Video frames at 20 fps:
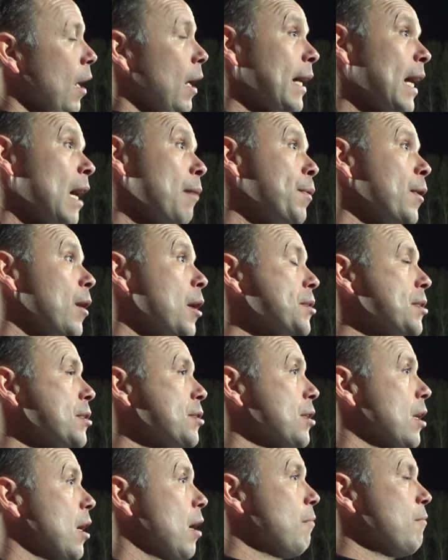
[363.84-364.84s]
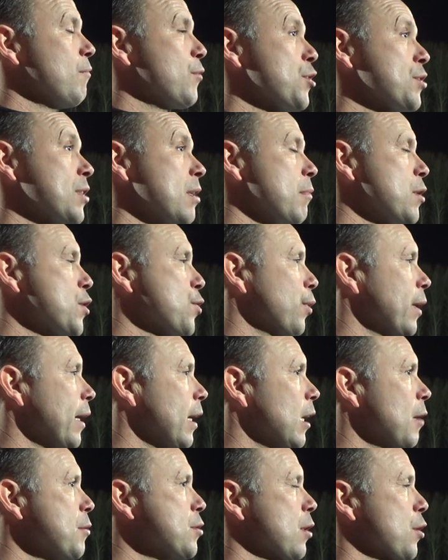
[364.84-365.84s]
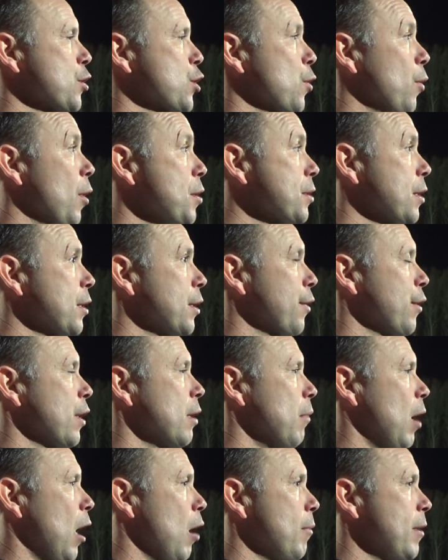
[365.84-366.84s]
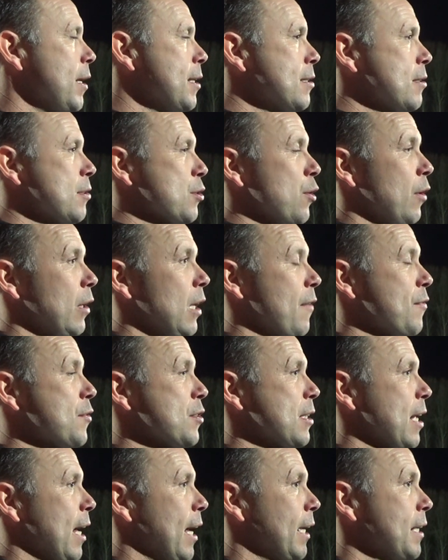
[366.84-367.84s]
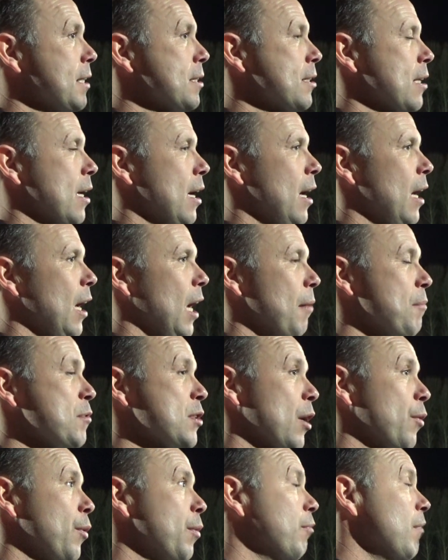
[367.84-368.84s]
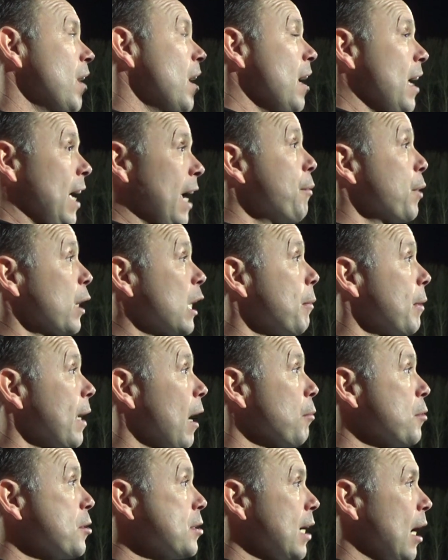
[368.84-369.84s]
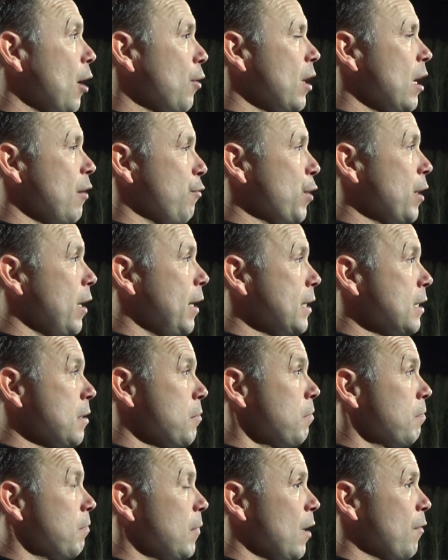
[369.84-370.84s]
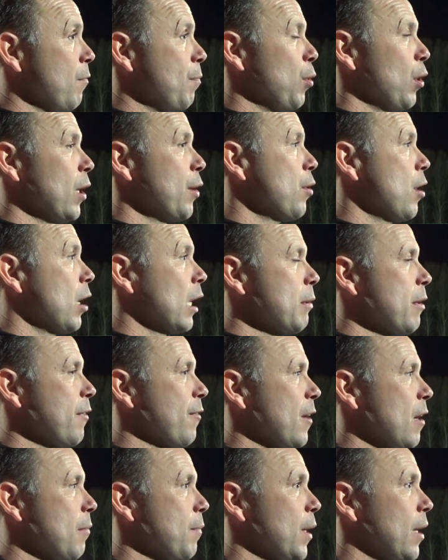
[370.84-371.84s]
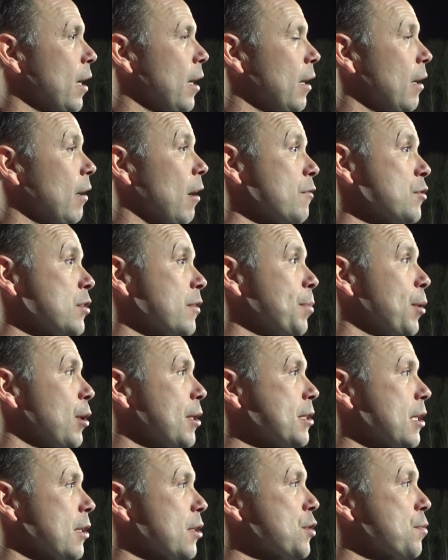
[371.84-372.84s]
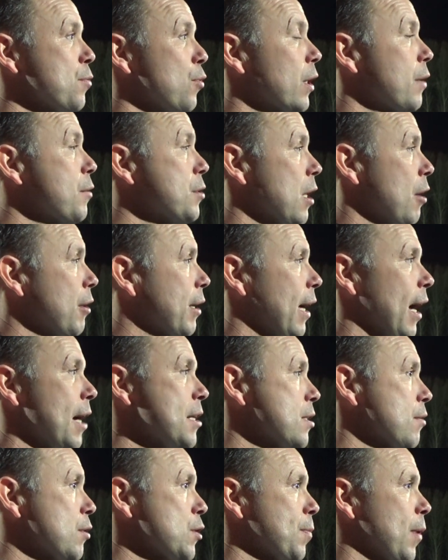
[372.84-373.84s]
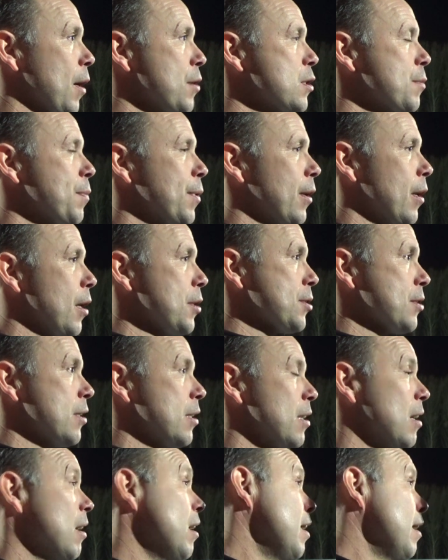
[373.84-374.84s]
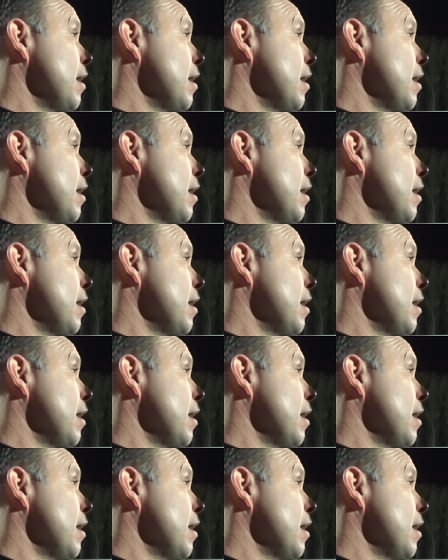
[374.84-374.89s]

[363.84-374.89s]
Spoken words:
Yeah, Percy's just in between clubs, not sure what he's going to do at the moment. He's sort of left Staines. So he would have come out and helped us out if we needed him, if Bully weren't going to be fit. But obviously Bully said this morning he was okay, so I spoke to Purse and